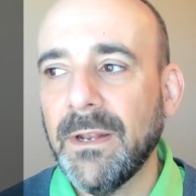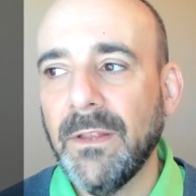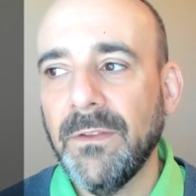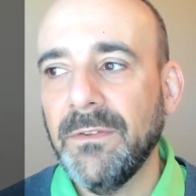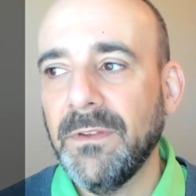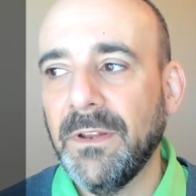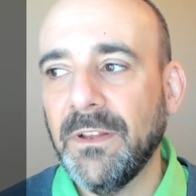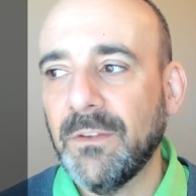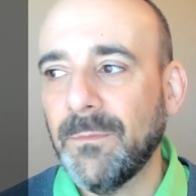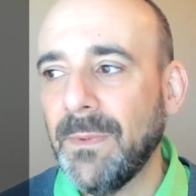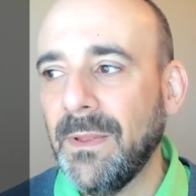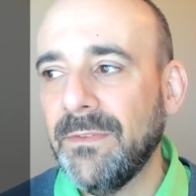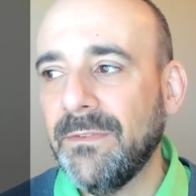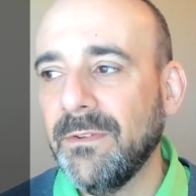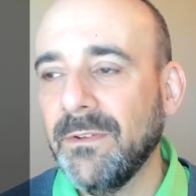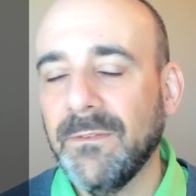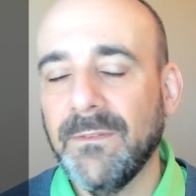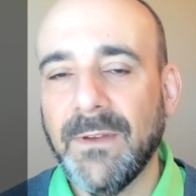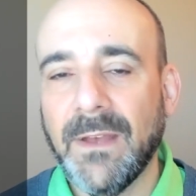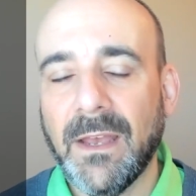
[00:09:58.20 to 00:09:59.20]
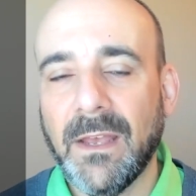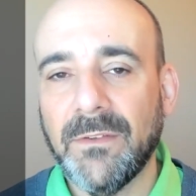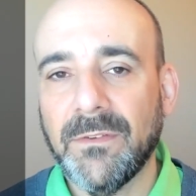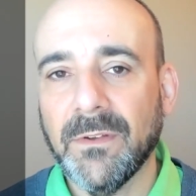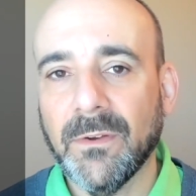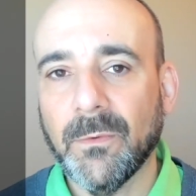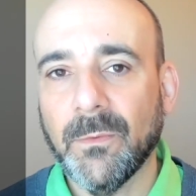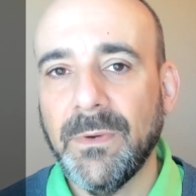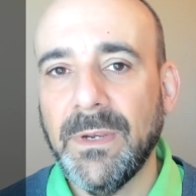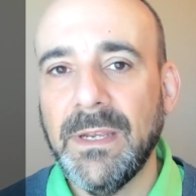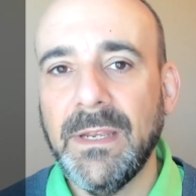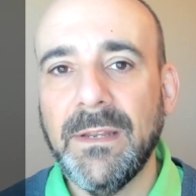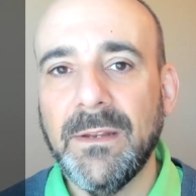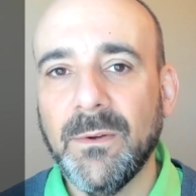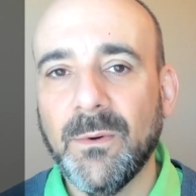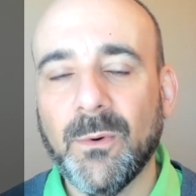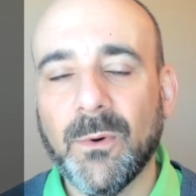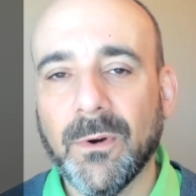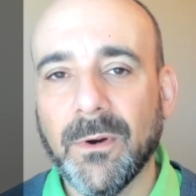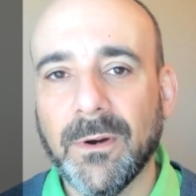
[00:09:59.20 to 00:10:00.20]
as inexpensive as a REIT
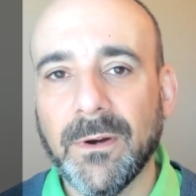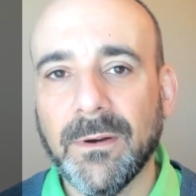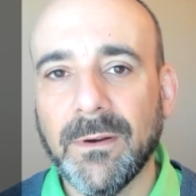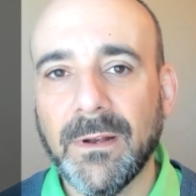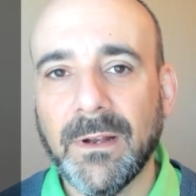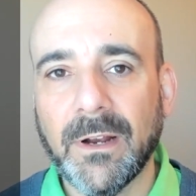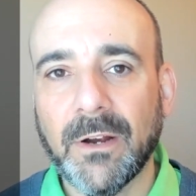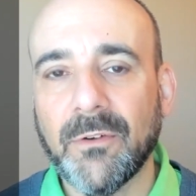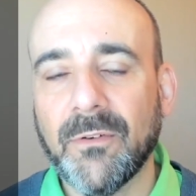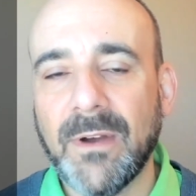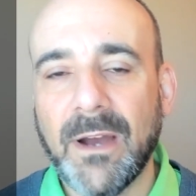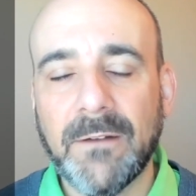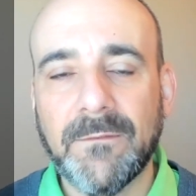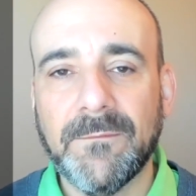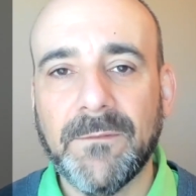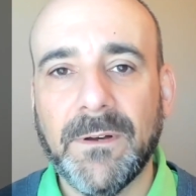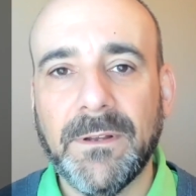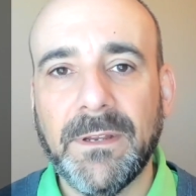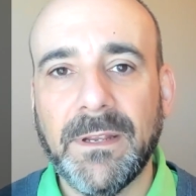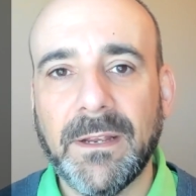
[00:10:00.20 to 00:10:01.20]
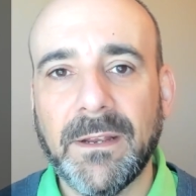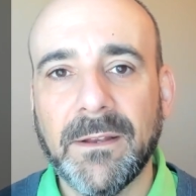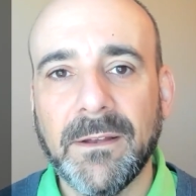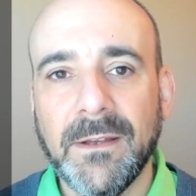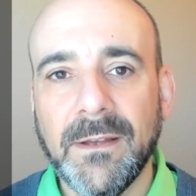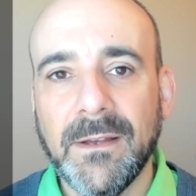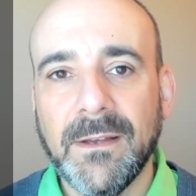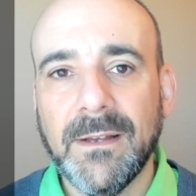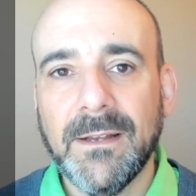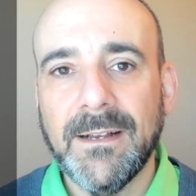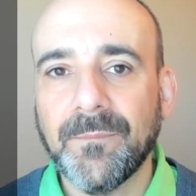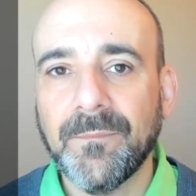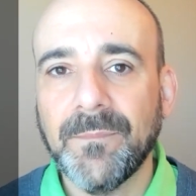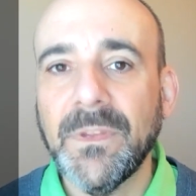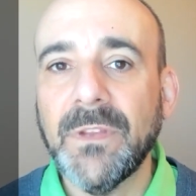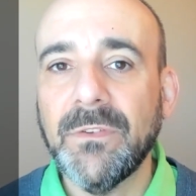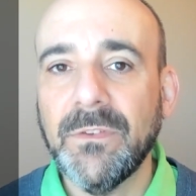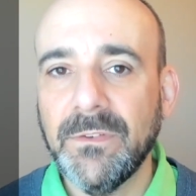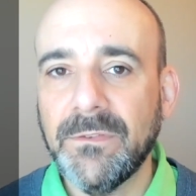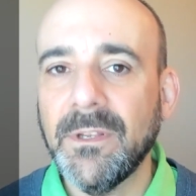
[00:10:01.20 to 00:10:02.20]
or a crowdfunding.
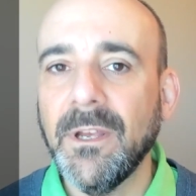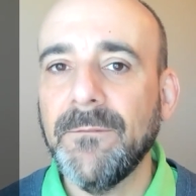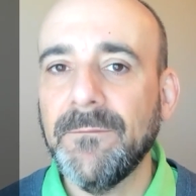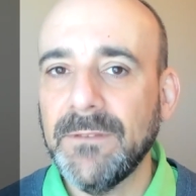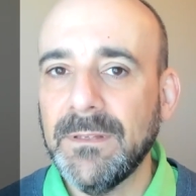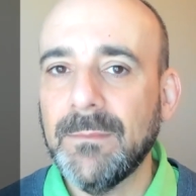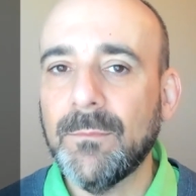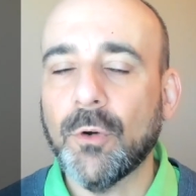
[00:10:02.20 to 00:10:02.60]
This is definitely